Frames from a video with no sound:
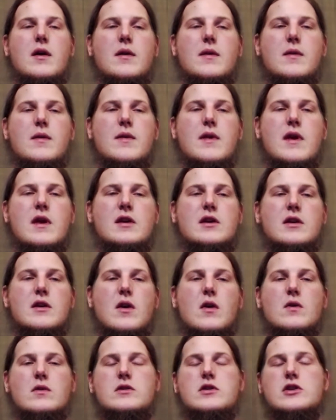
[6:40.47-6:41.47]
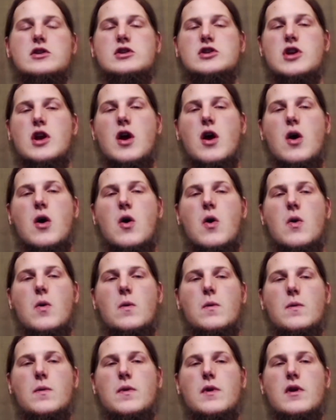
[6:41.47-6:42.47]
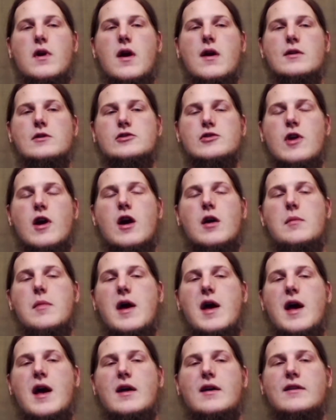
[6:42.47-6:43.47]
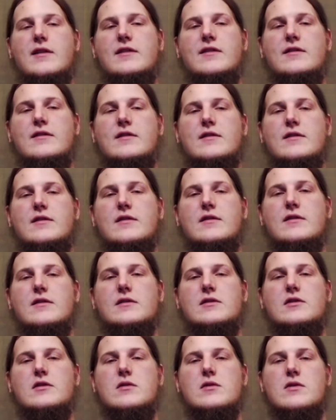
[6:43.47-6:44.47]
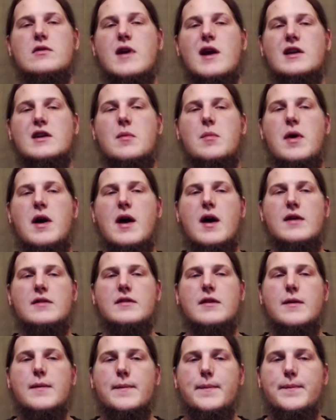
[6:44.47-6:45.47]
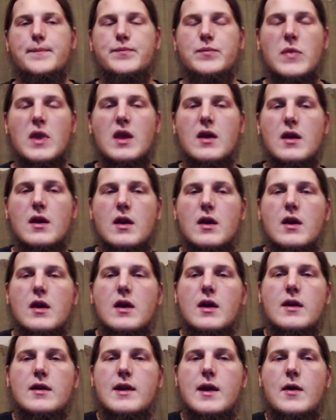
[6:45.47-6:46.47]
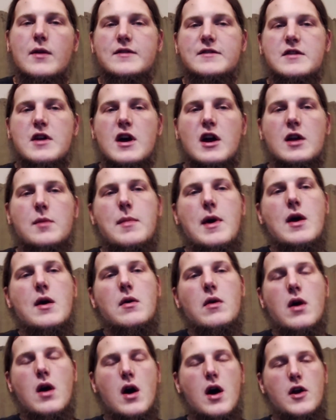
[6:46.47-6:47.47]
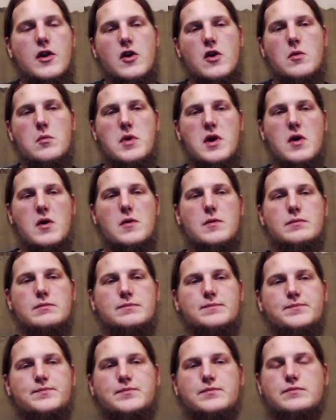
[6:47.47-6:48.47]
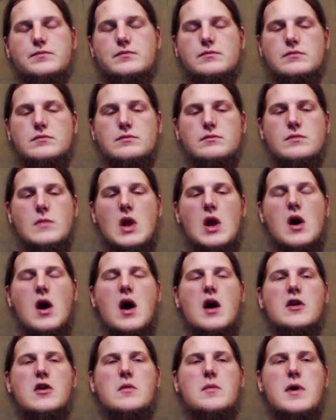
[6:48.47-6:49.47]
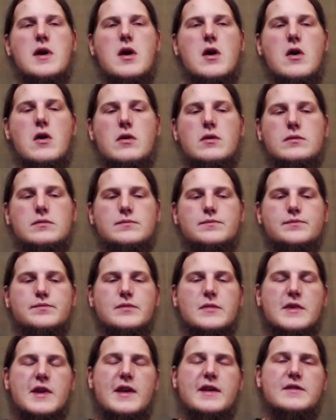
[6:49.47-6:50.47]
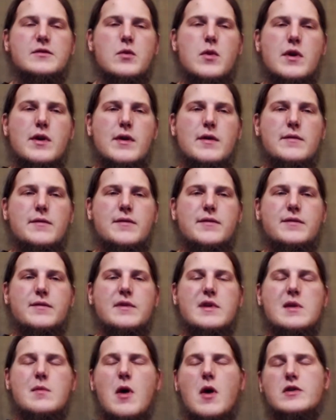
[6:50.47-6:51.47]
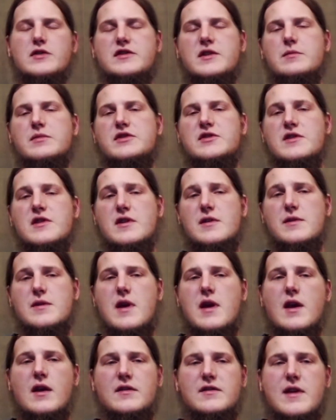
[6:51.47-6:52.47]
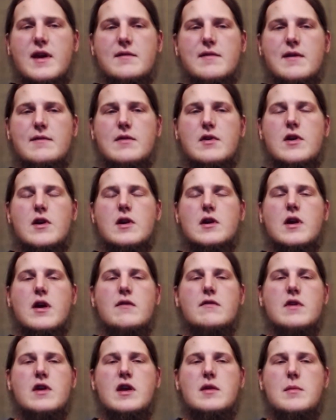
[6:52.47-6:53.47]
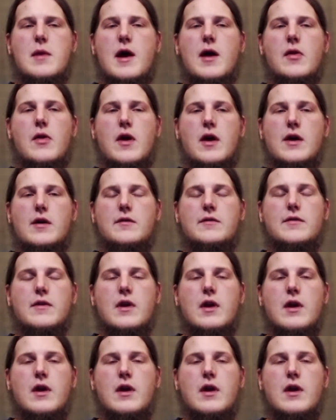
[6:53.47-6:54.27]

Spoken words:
that go to show there are drawbacks to direct deposit. Now let's talk about auto bill. Auto bill is one of the most absurd things I've ever heard of in my life.